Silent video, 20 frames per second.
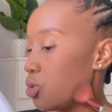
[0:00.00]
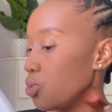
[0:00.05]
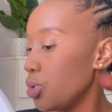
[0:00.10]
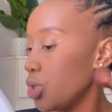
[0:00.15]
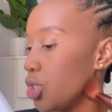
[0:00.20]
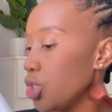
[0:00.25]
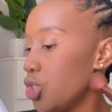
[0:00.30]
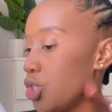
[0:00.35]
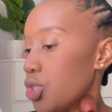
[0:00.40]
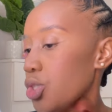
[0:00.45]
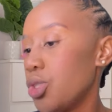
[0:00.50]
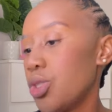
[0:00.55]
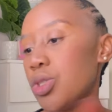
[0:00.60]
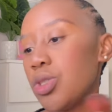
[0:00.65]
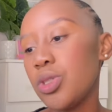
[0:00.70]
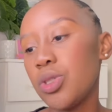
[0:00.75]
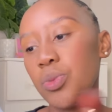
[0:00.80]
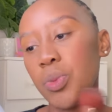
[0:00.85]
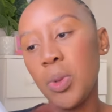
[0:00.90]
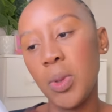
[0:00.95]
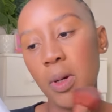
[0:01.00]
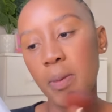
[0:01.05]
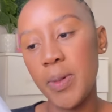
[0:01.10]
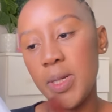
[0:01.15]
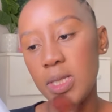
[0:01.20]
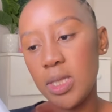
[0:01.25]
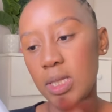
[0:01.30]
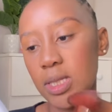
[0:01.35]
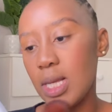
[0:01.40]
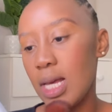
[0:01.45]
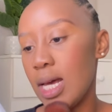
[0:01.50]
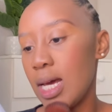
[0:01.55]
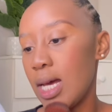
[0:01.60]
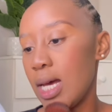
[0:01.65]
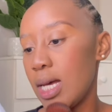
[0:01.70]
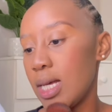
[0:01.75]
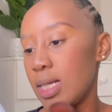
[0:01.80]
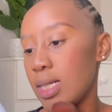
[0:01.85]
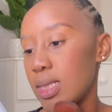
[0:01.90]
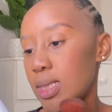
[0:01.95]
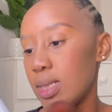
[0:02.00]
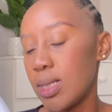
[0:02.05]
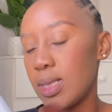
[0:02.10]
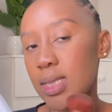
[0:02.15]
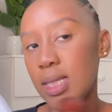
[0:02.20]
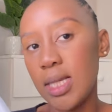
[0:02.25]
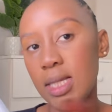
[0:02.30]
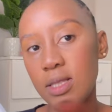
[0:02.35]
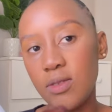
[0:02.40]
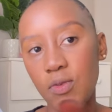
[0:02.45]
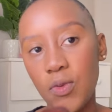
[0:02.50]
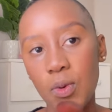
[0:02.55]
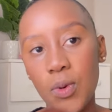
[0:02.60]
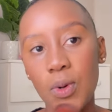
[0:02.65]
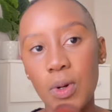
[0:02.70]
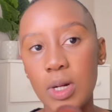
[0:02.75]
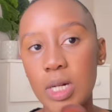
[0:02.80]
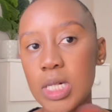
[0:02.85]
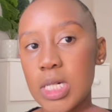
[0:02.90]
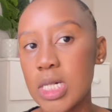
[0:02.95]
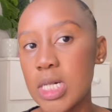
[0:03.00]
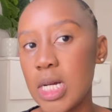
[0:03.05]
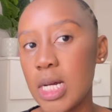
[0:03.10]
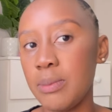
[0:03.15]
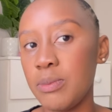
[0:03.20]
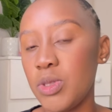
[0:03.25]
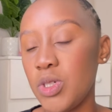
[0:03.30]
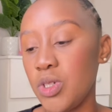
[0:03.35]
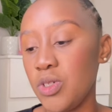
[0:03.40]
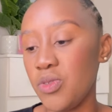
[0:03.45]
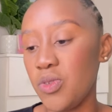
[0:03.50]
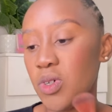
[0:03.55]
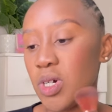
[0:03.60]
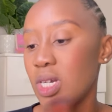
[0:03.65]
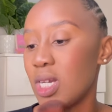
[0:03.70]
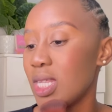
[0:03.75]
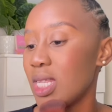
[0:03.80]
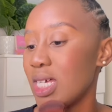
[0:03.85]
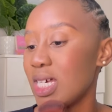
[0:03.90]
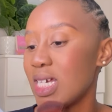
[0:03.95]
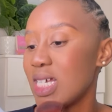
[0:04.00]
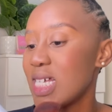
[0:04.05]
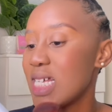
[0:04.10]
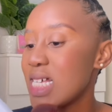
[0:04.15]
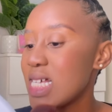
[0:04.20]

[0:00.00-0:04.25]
We just we were business associates for I'm due for another